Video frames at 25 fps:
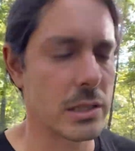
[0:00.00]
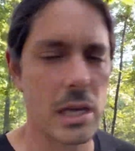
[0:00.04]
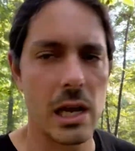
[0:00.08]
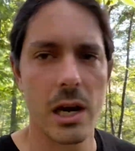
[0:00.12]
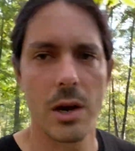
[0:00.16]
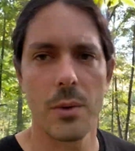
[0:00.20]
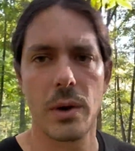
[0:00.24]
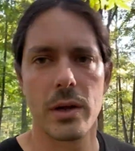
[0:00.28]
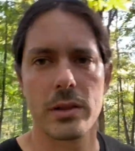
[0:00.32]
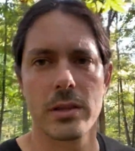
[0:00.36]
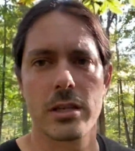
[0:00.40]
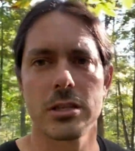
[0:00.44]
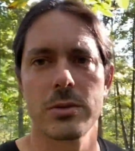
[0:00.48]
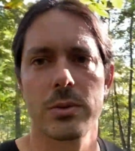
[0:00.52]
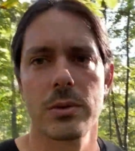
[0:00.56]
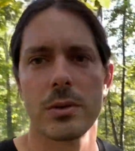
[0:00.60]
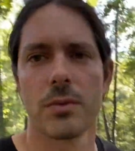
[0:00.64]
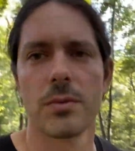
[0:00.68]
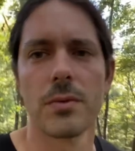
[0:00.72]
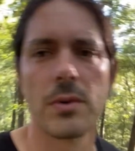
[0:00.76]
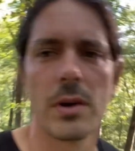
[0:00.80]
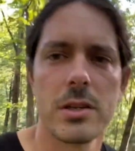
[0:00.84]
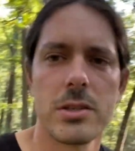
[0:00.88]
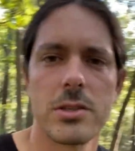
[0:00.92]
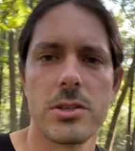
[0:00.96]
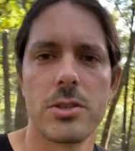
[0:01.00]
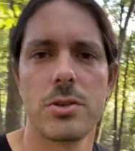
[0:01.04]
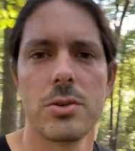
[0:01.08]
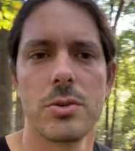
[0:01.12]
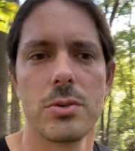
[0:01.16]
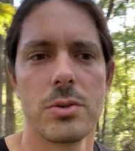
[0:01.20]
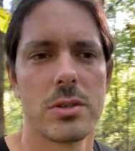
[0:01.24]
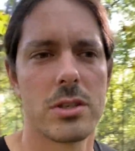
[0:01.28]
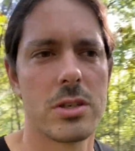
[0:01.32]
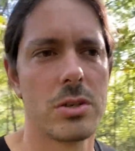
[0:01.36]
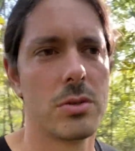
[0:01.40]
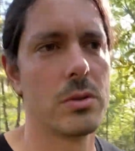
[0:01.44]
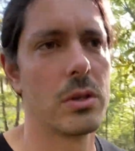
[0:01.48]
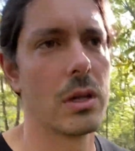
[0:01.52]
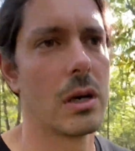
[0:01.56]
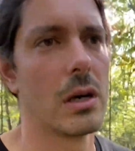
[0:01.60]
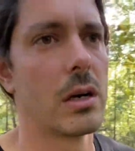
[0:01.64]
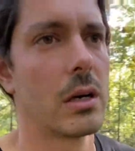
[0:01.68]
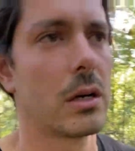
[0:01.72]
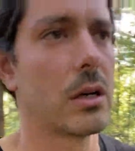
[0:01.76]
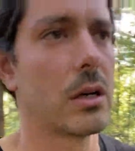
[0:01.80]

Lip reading: I don't want this one to run too long.